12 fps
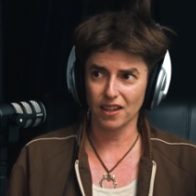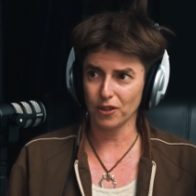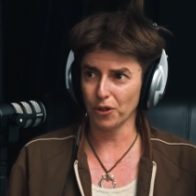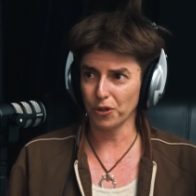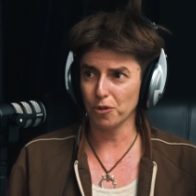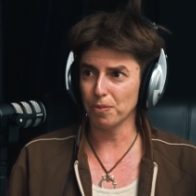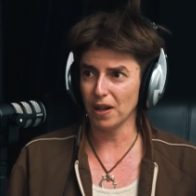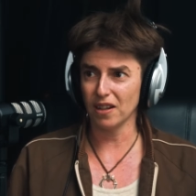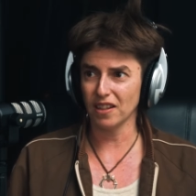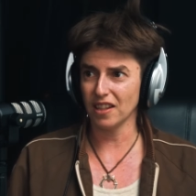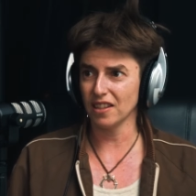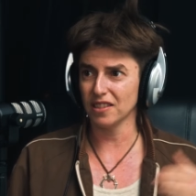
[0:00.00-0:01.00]
at a local bar
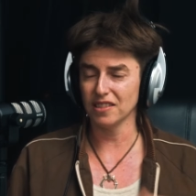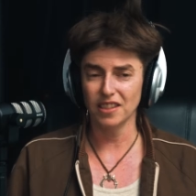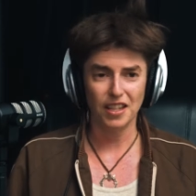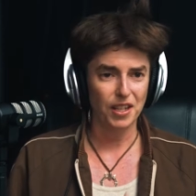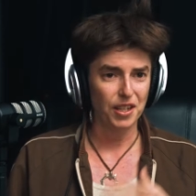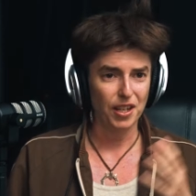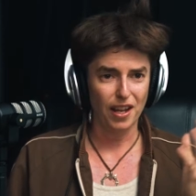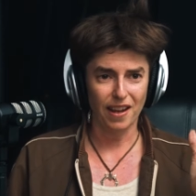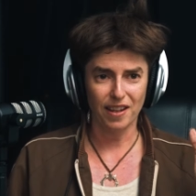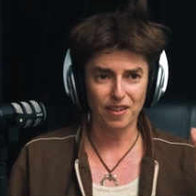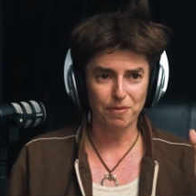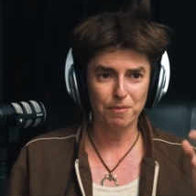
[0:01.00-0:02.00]
here
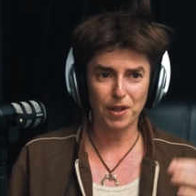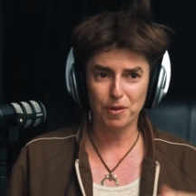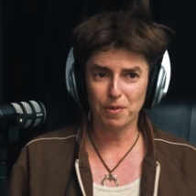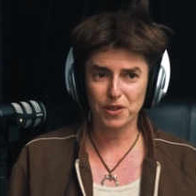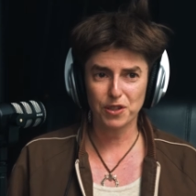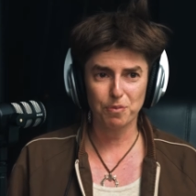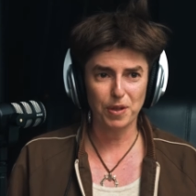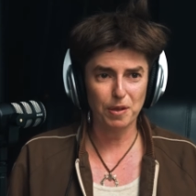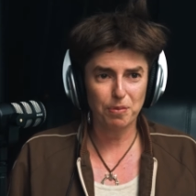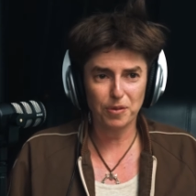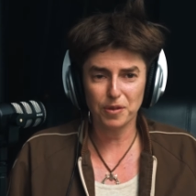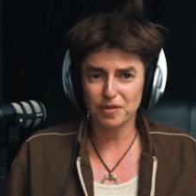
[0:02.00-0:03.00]
and met a bunch of
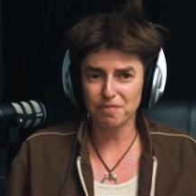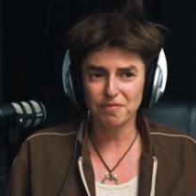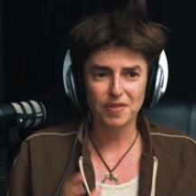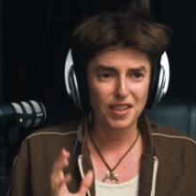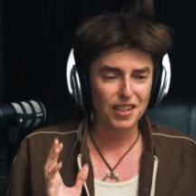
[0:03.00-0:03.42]
people and